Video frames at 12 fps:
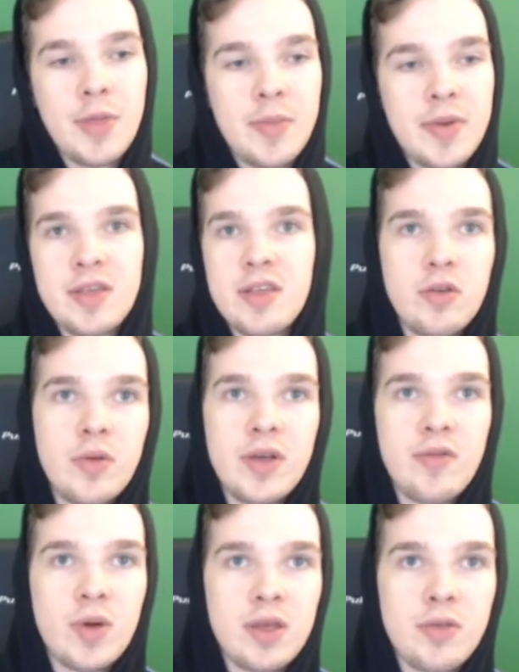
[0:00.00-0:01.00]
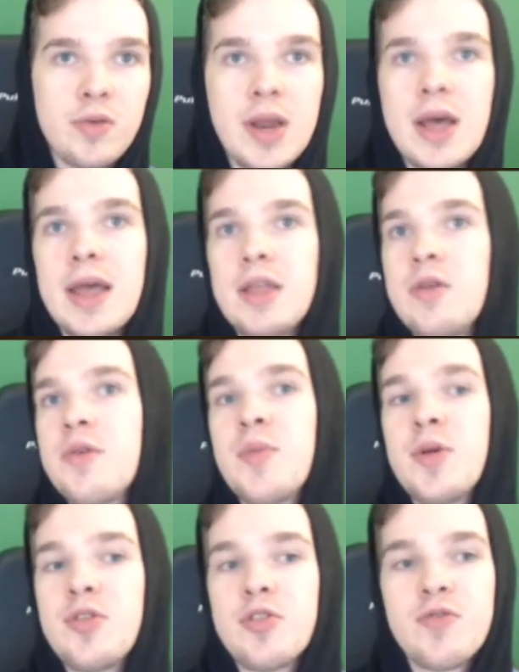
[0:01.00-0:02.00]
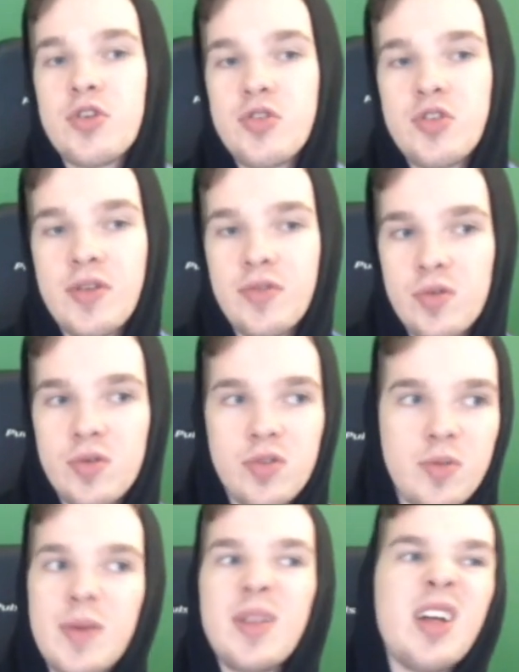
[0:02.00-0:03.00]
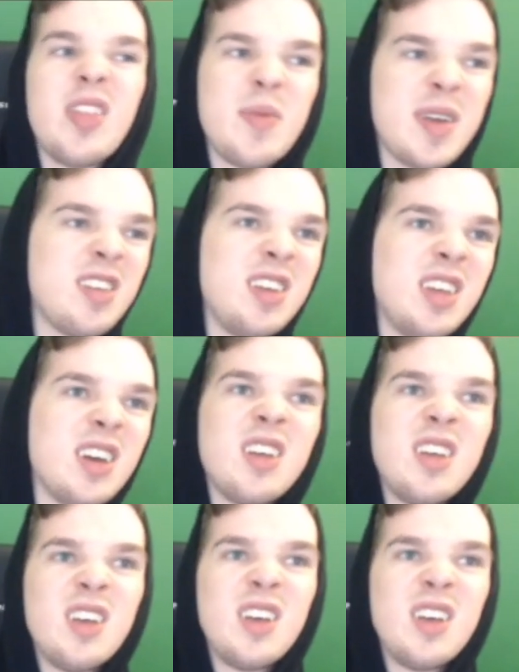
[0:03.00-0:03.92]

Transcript: That being said, you only have 1 Kathrina, and you have a bunch of Charged Devilsaurs, so maybe not the best idea.